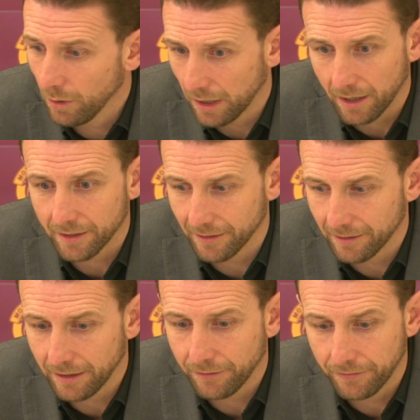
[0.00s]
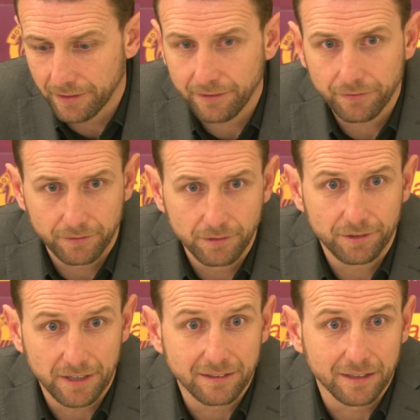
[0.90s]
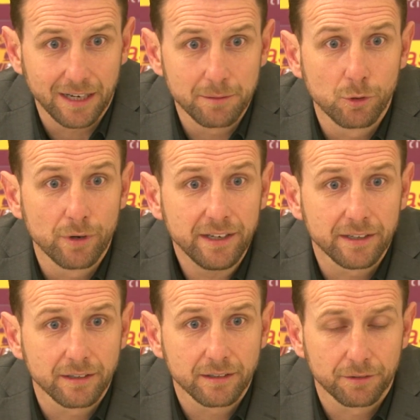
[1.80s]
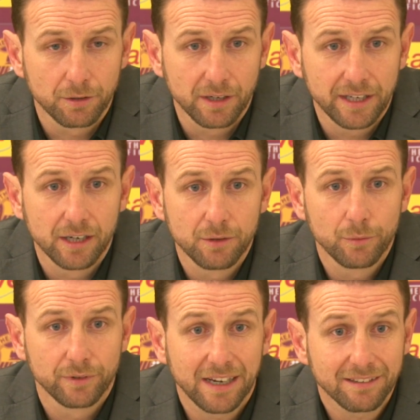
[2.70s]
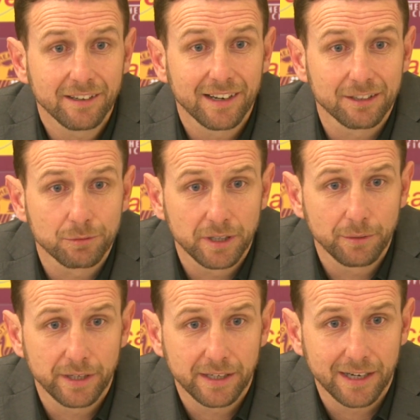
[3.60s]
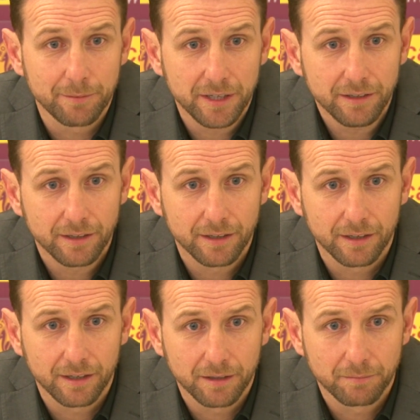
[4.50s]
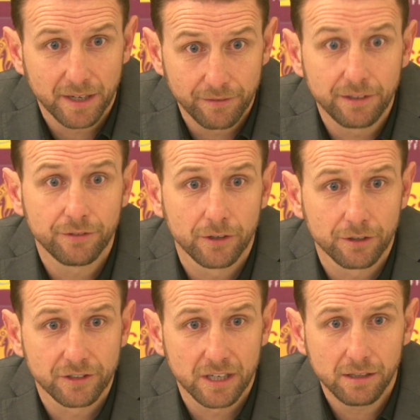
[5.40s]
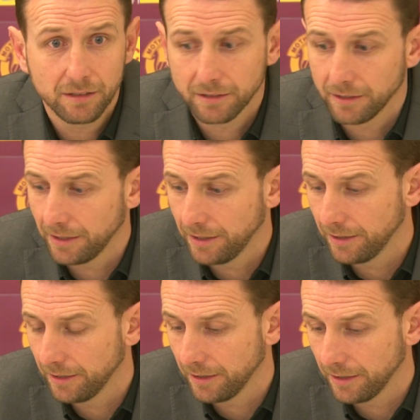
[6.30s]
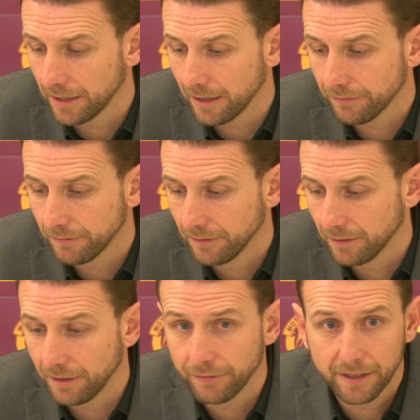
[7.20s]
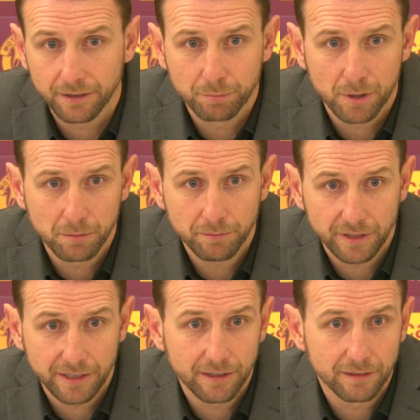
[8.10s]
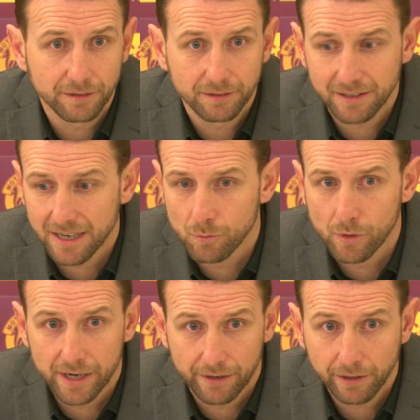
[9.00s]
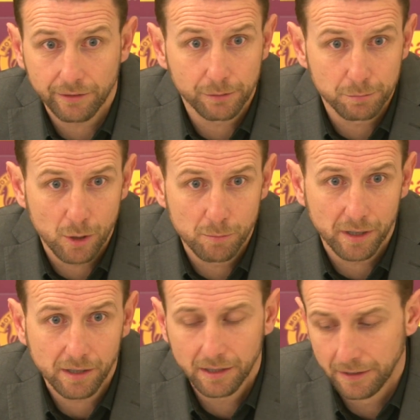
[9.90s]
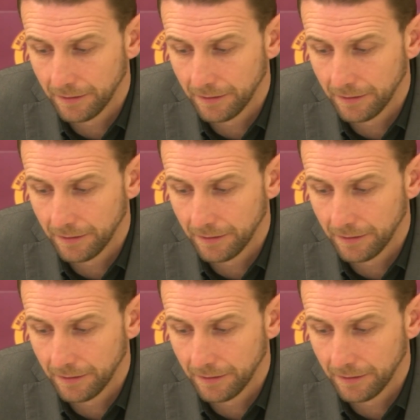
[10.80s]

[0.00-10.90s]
Well, they've staked a claim already. I thought Lee Irwin was excellent last week when he came in. Given his first start, he gave the defenders problems. He didn't stay in one area. He was mobile